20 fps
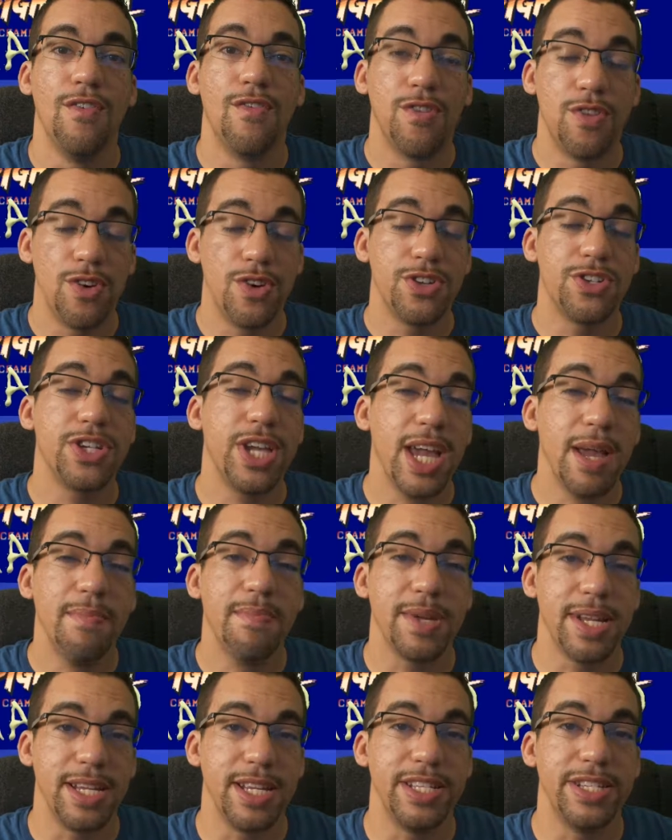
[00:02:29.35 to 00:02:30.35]
for
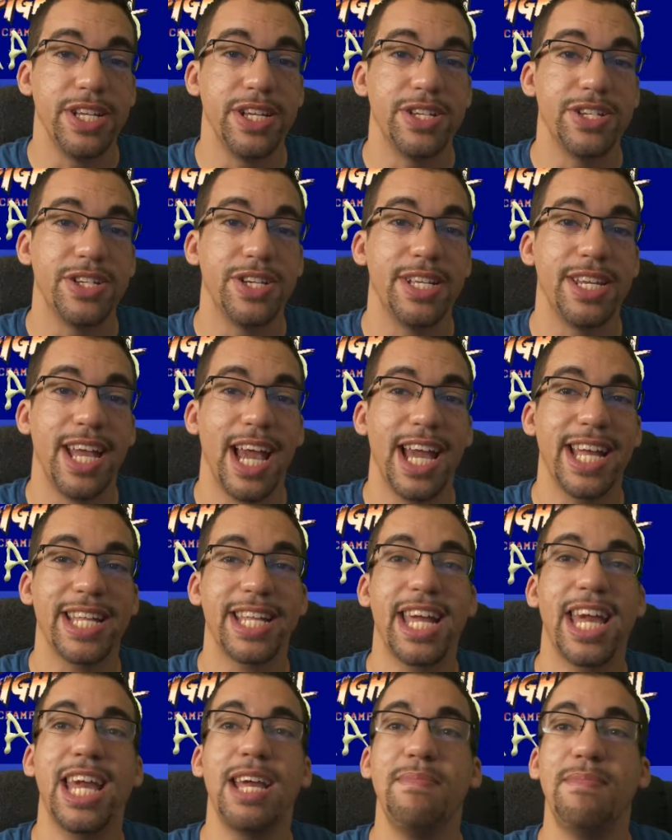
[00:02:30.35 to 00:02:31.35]
Champion Edition and
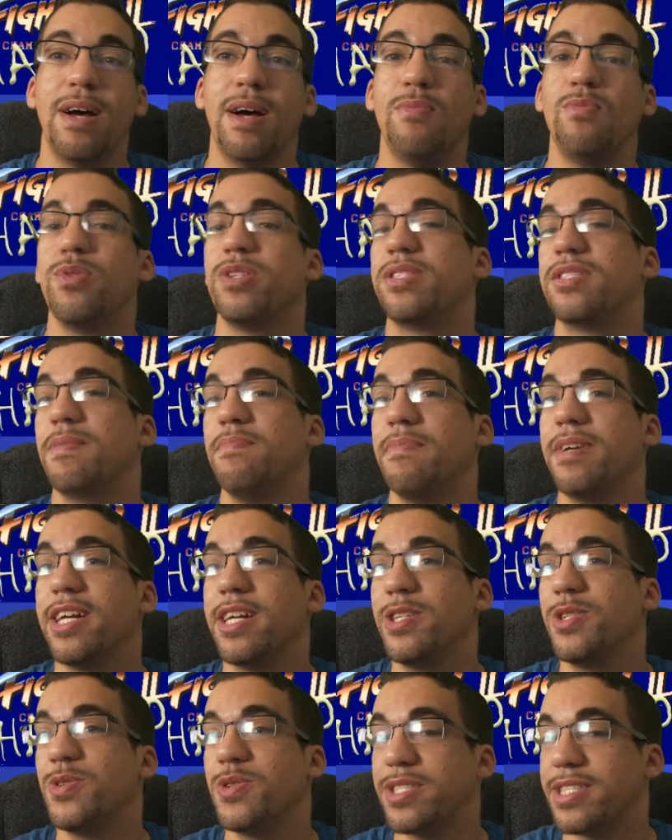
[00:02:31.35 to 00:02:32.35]
came up with some
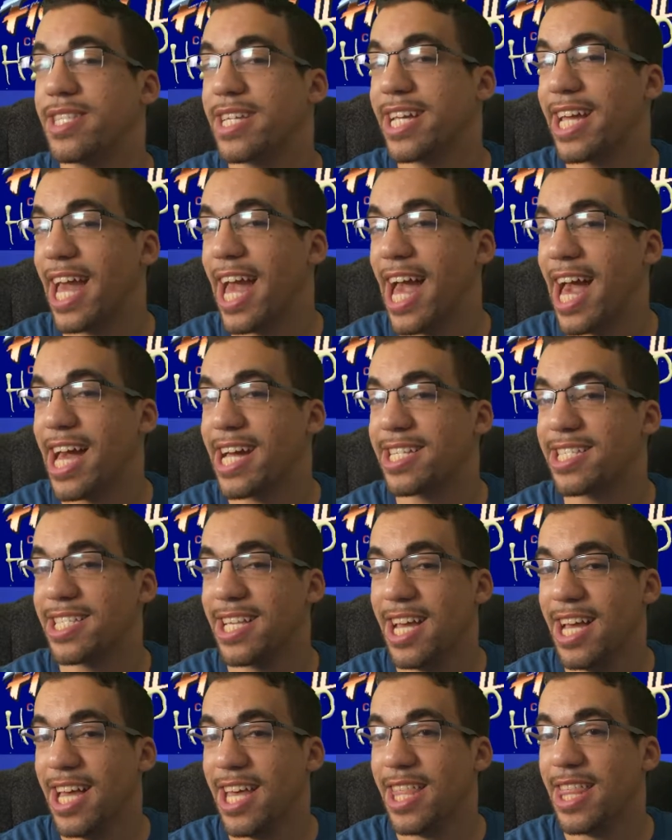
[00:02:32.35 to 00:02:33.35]
interesting hacks
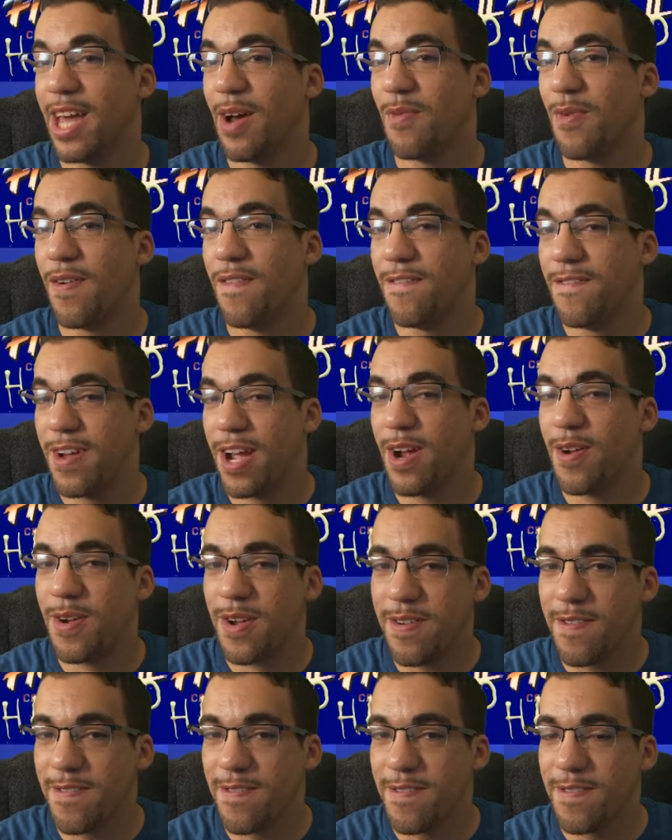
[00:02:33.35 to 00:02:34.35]
that were very,